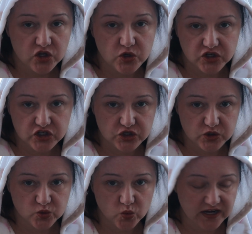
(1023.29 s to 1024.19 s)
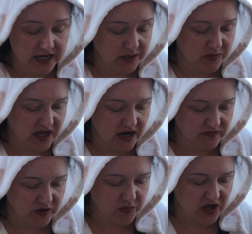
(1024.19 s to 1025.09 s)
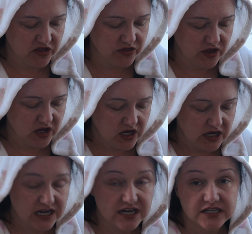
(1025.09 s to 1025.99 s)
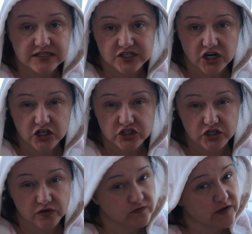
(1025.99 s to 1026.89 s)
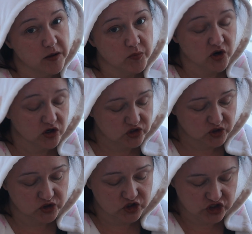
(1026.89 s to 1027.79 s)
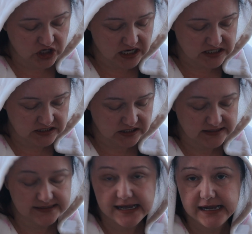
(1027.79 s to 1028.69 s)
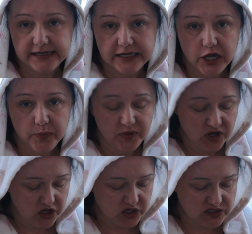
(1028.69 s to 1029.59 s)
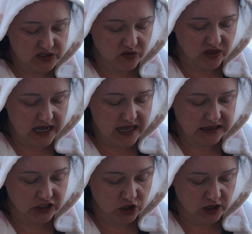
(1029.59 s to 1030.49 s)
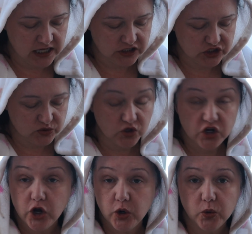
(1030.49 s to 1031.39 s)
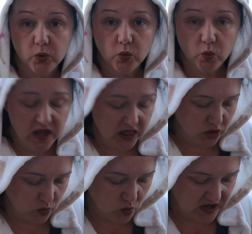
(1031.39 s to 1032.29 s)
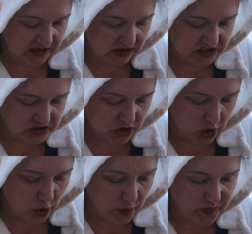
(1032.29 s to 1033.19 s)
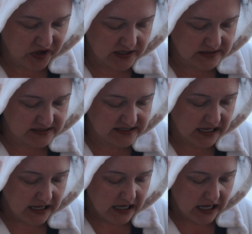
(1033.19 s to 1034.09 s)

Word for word: You can choose one item every month, and it starts in November. So just sign up so that they'll let you know when the wait list opens.